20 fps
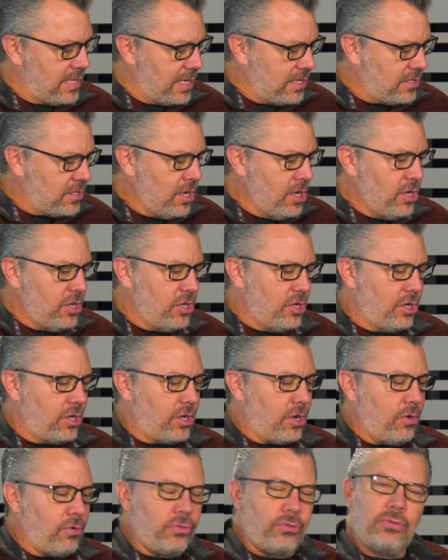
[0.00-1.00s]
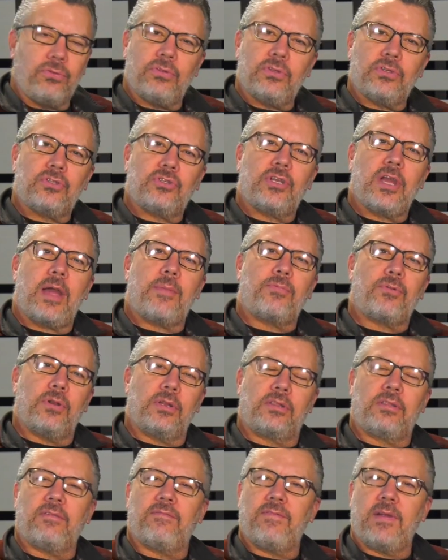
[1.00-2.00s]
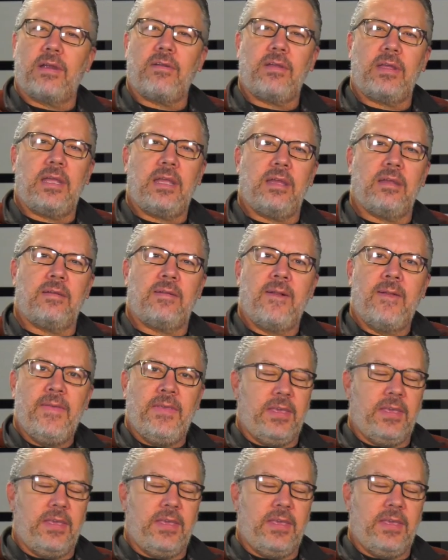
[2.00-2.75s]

as you go through this chapter at the very end,